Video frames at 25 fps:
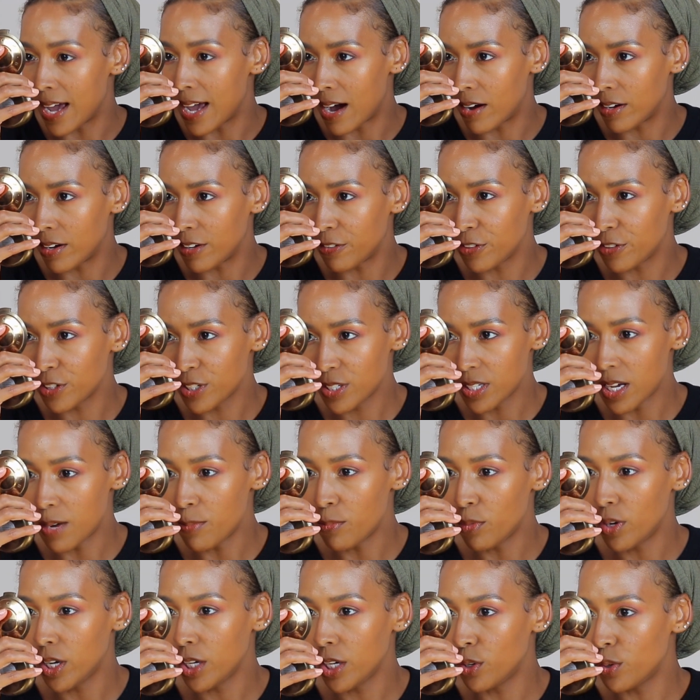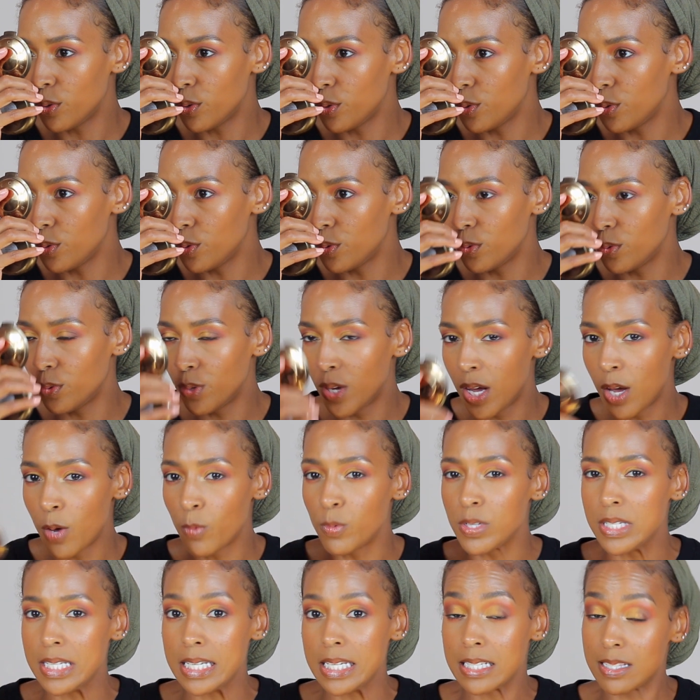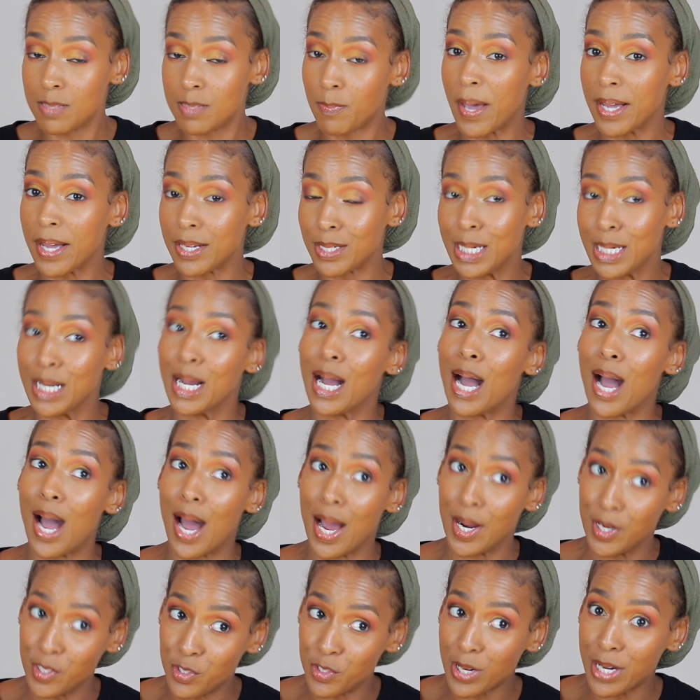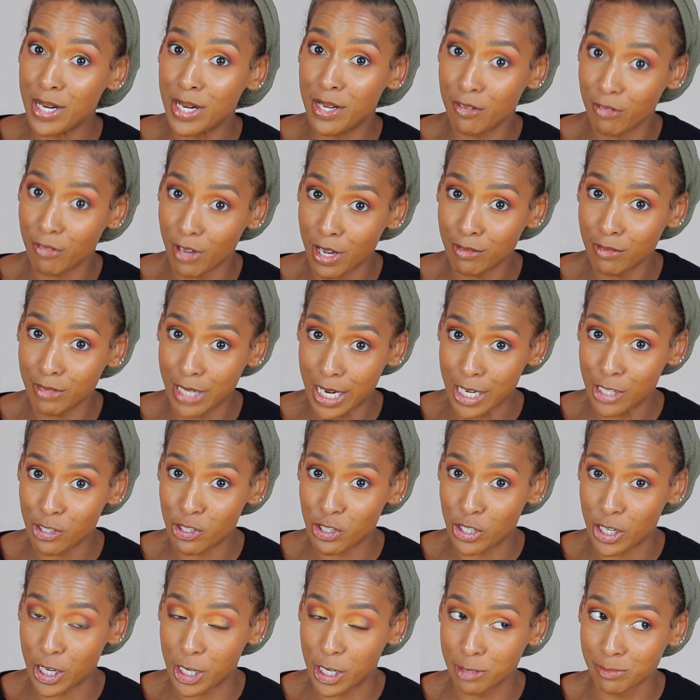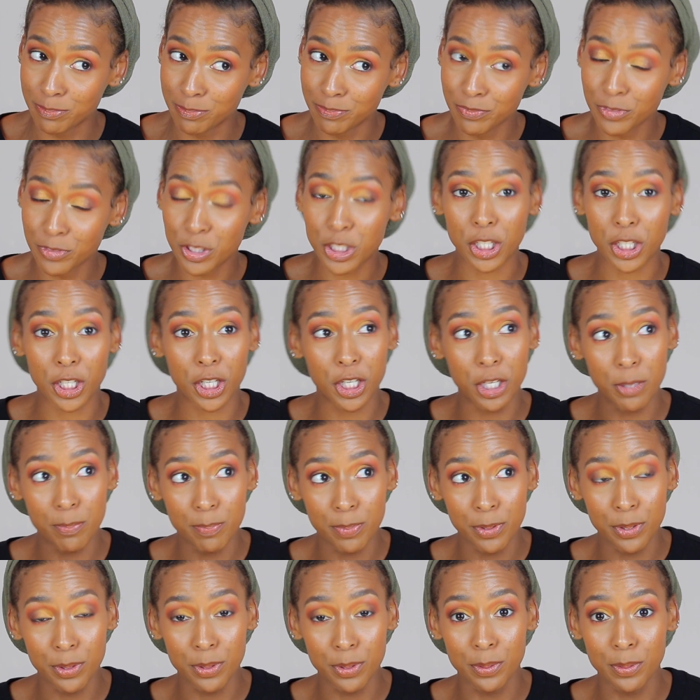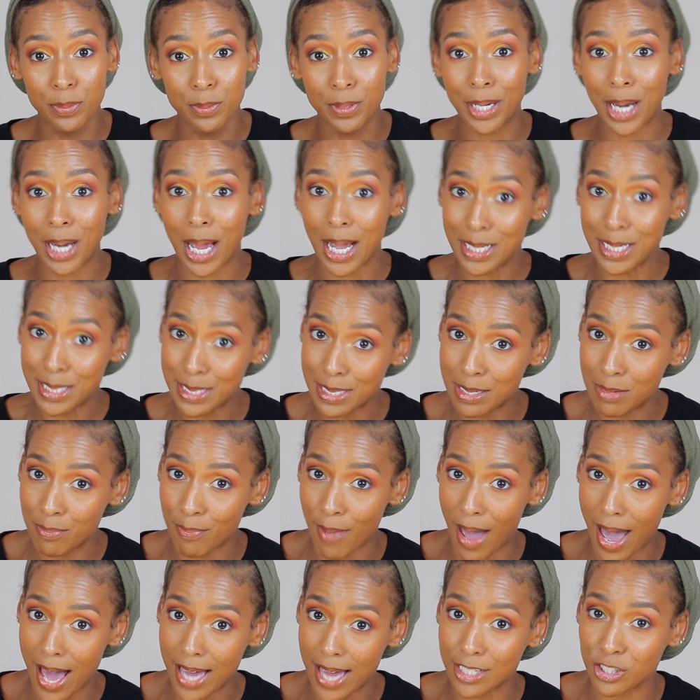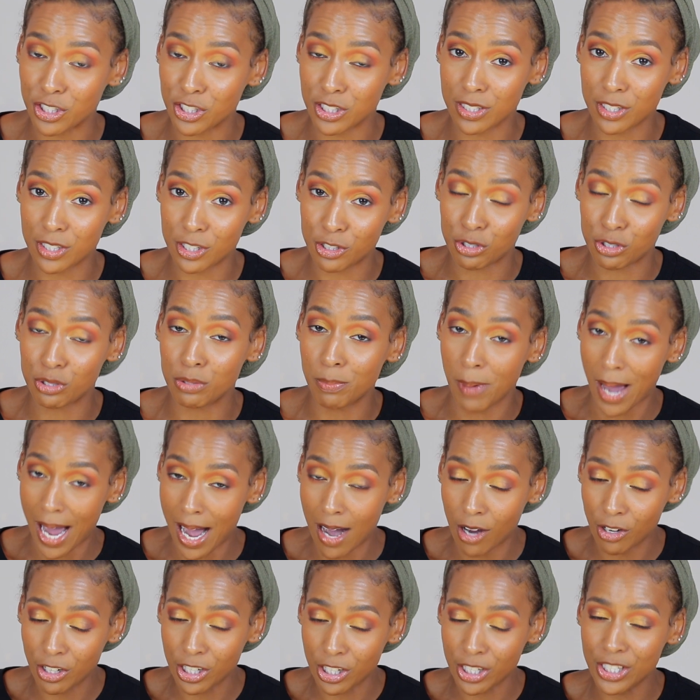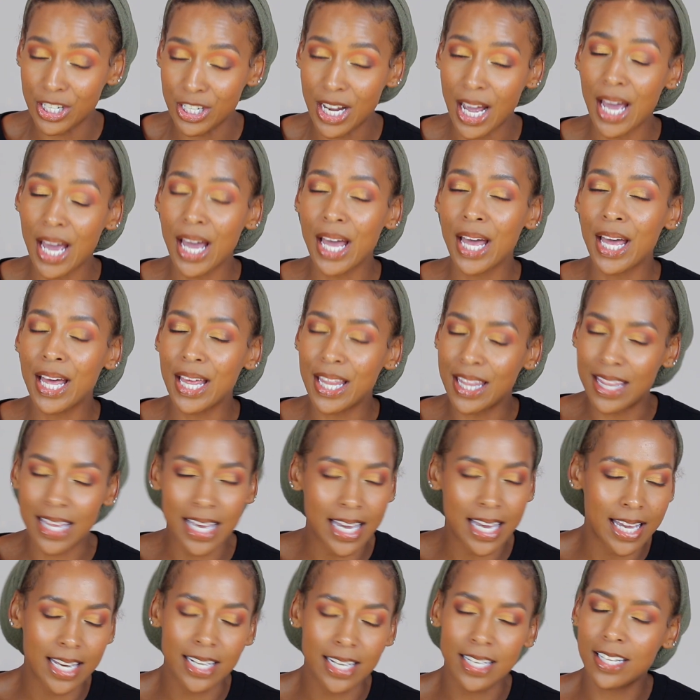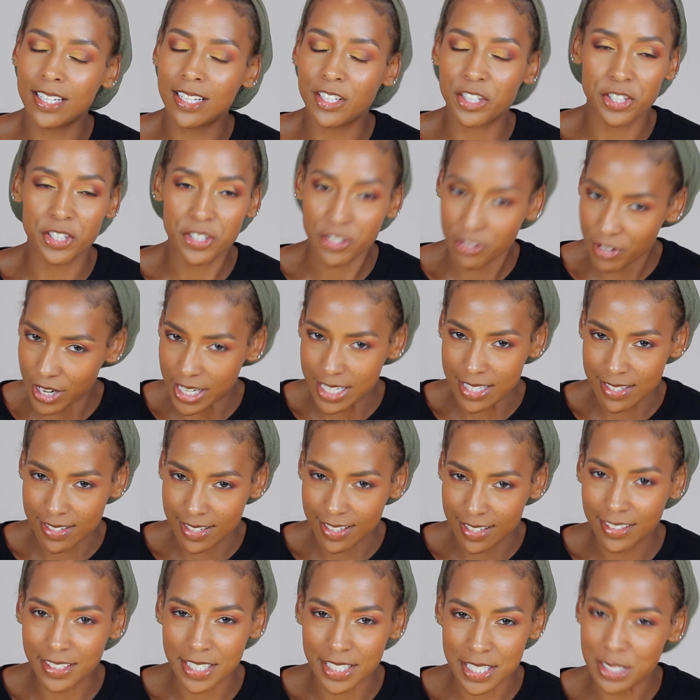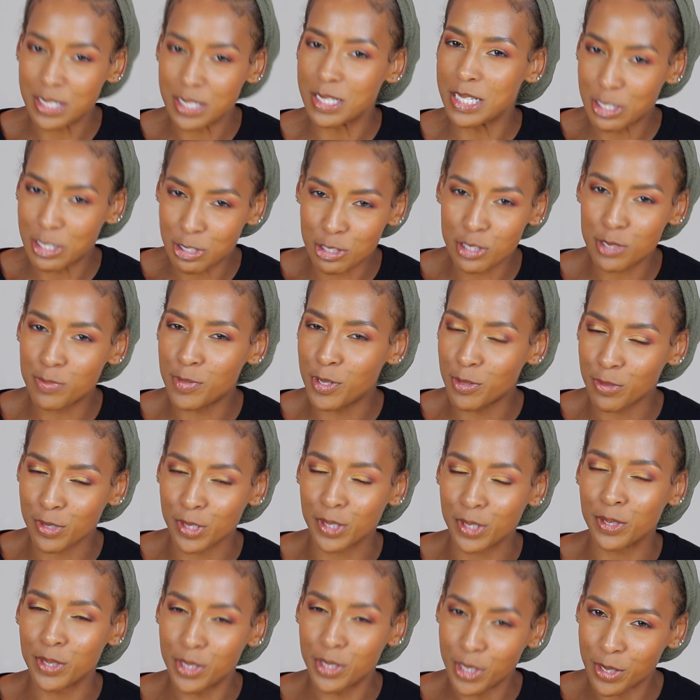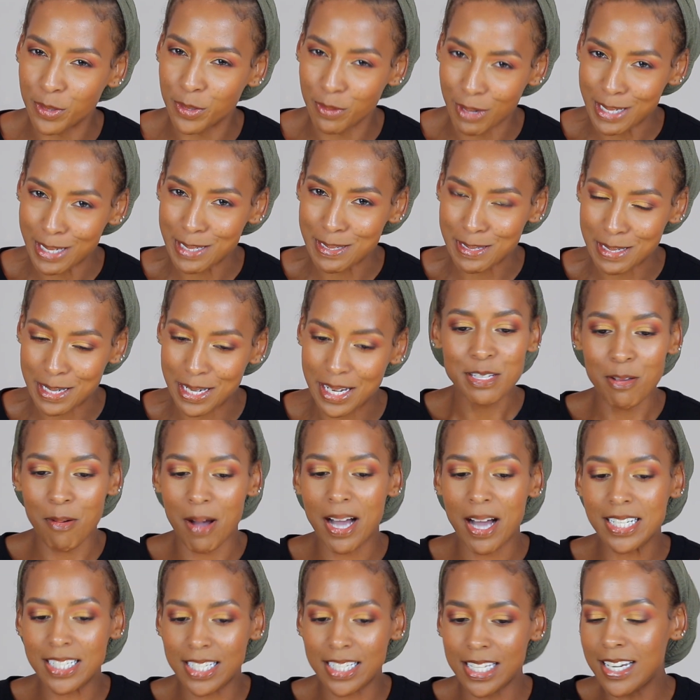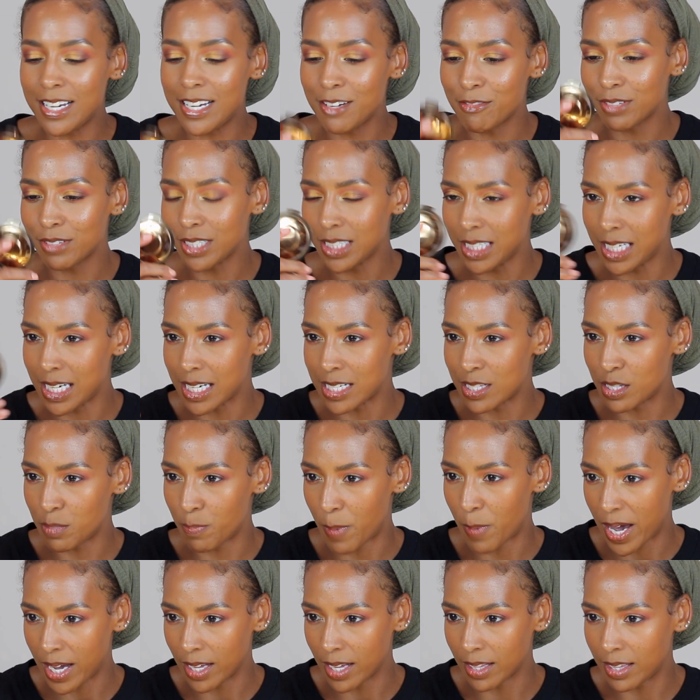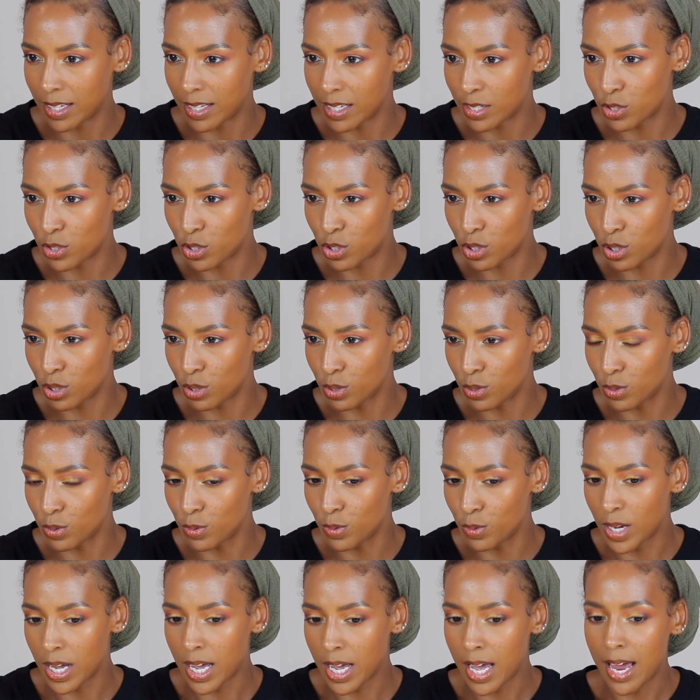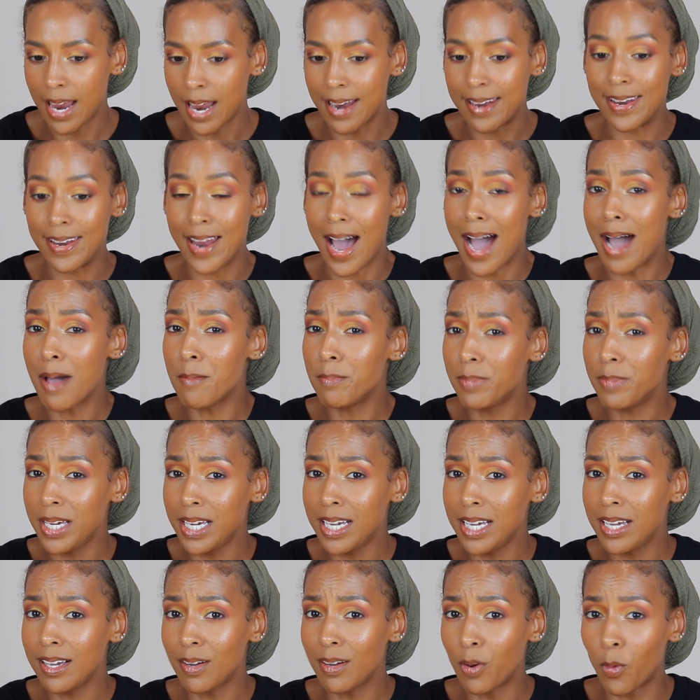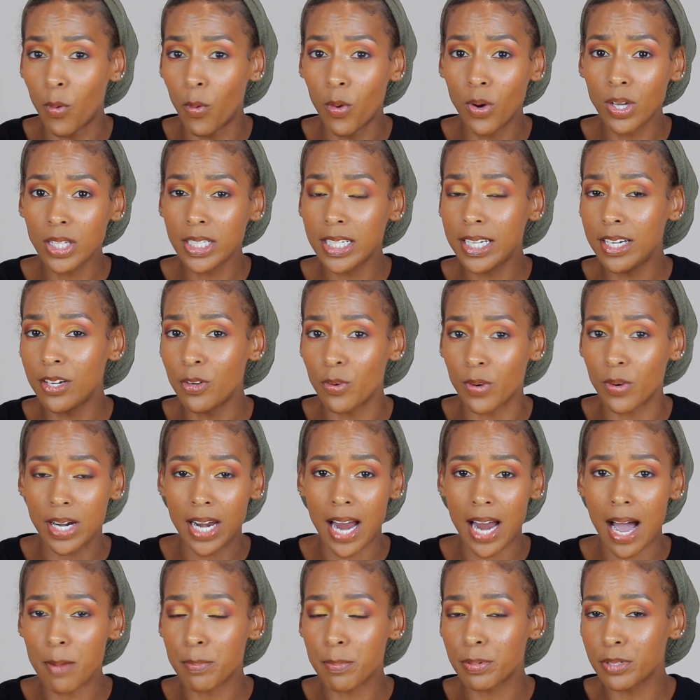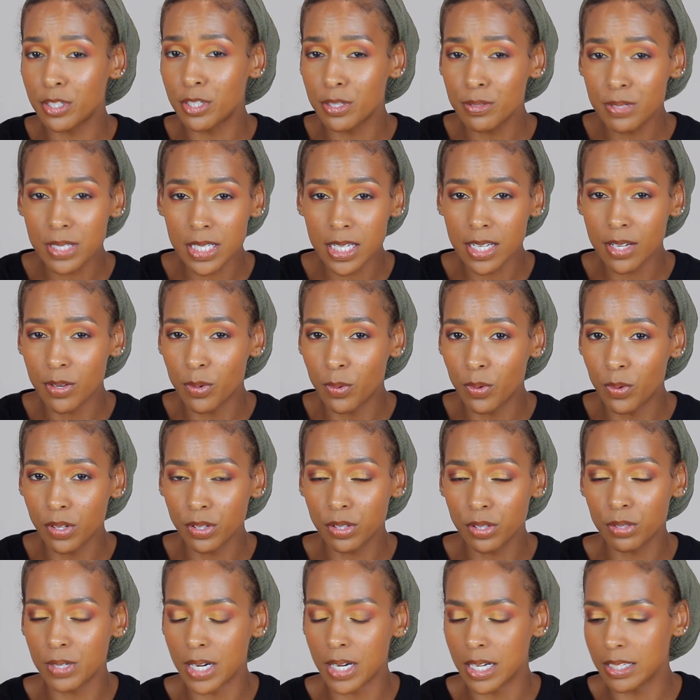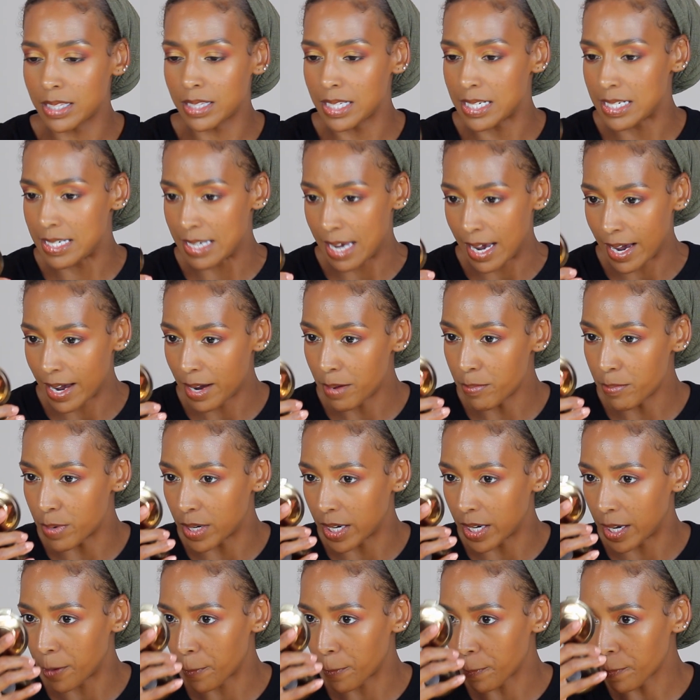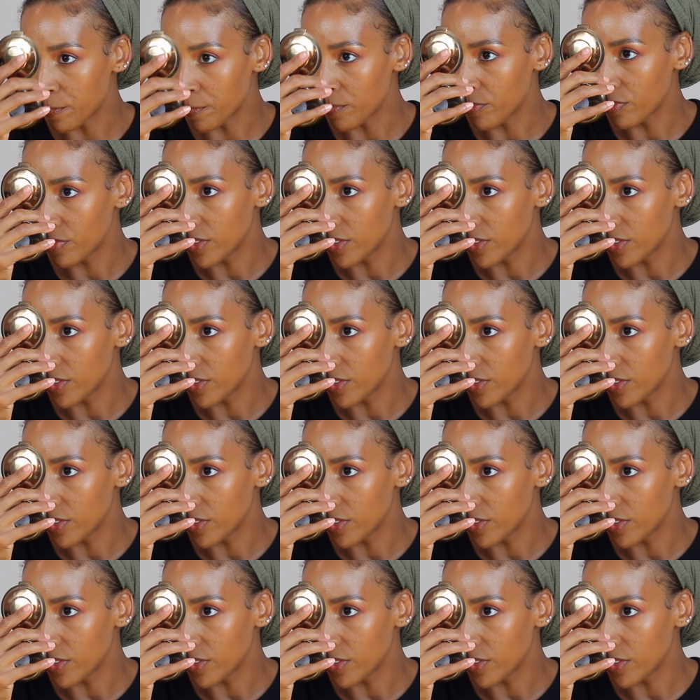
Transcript: Now, if you're someone who was expecting a hydrating foundation to keep you nice and matte just because you powdered, then you're crazy. Let's let's just be real. You're crazy. So I didn't really expect this to not be oily or not produce any oil throughout the day, but